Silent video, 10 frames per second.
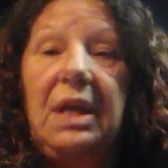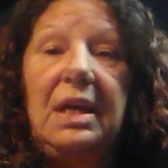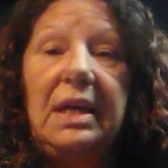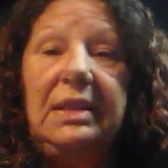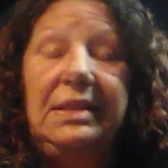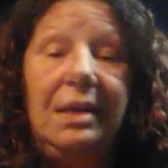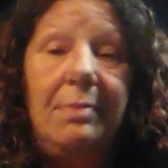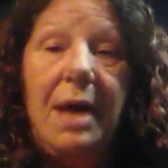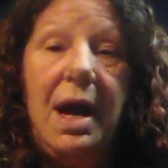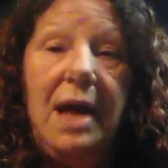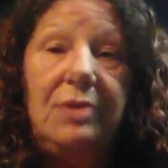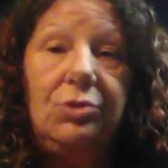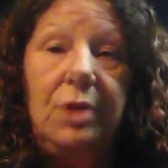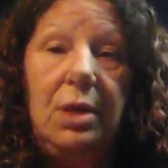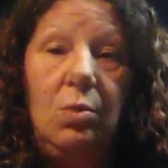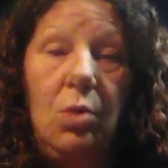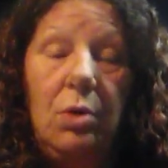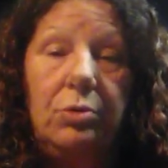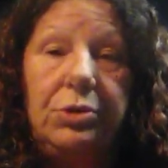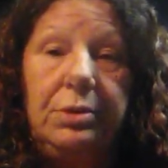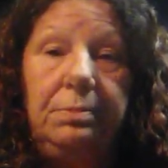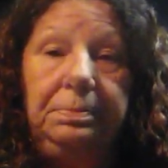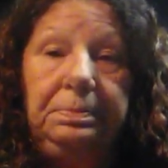and I can tell my eyes are getting worse.